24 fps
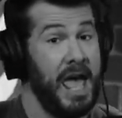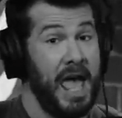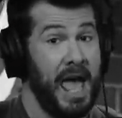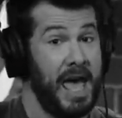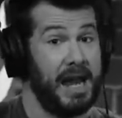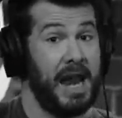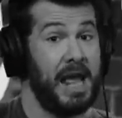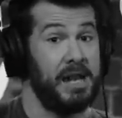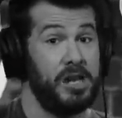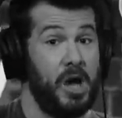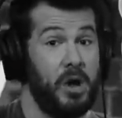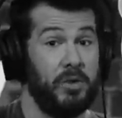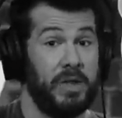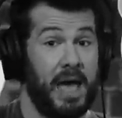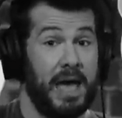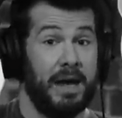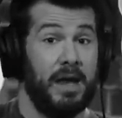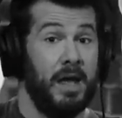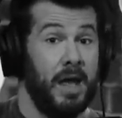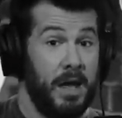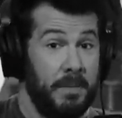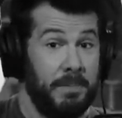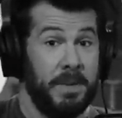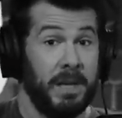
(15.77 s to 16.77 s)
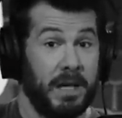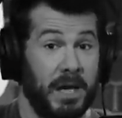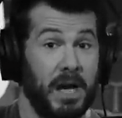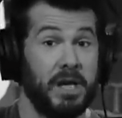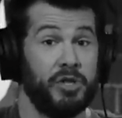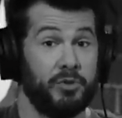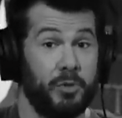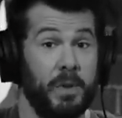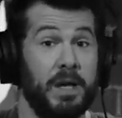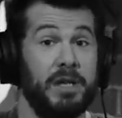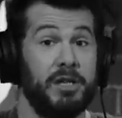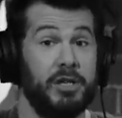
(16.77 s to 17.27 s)
And I know that
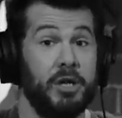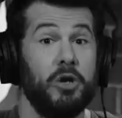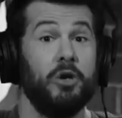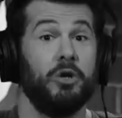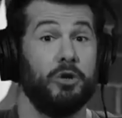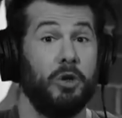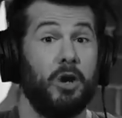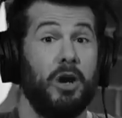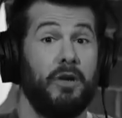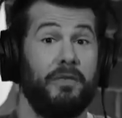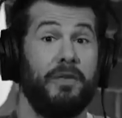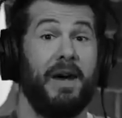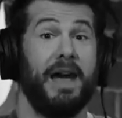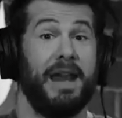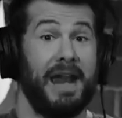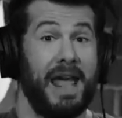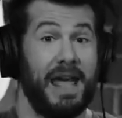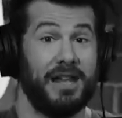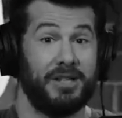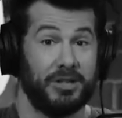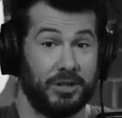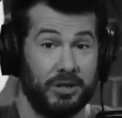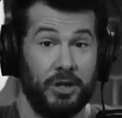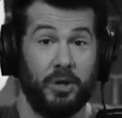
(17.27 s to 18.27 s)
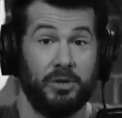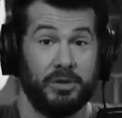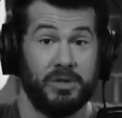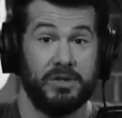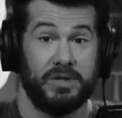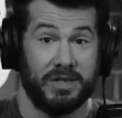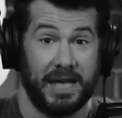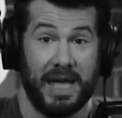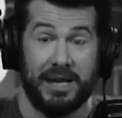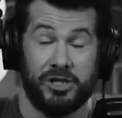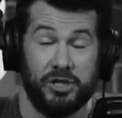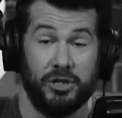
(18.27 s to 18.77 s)
because we do glorified ads cloaked
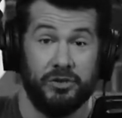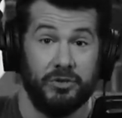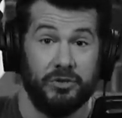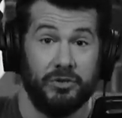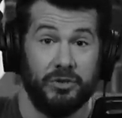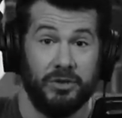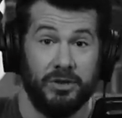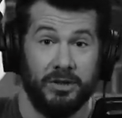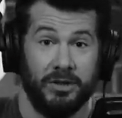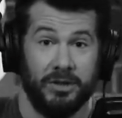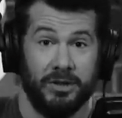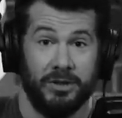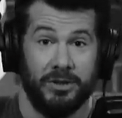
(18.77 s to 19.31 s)
as sketches.